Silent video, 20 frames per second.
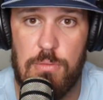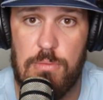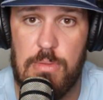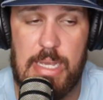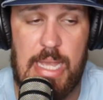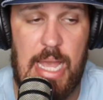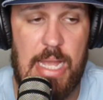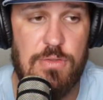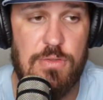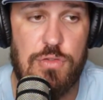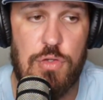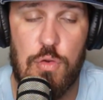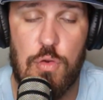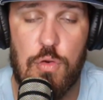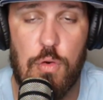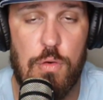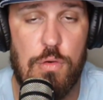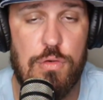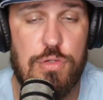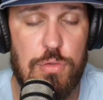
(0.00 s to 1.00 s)
They got 2
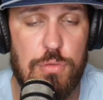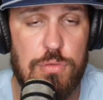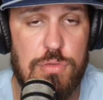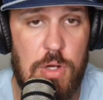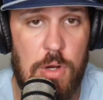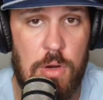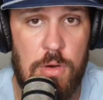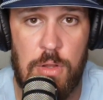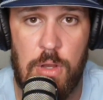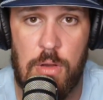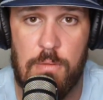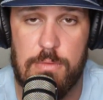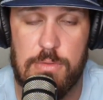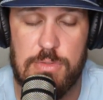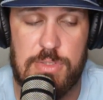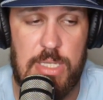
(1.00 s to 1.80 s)
crucial turnovers.